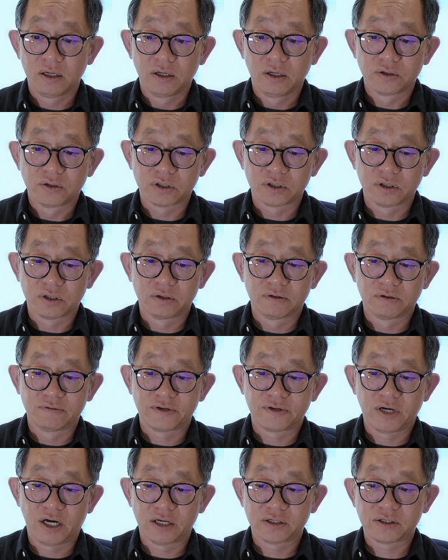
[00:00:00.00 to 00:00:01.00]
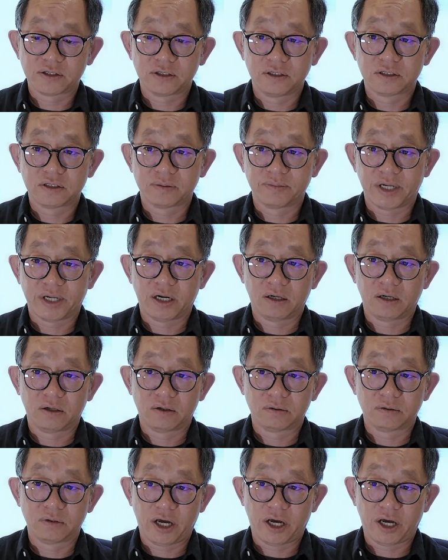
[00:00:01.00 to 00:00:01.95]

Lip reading: So for us, it's about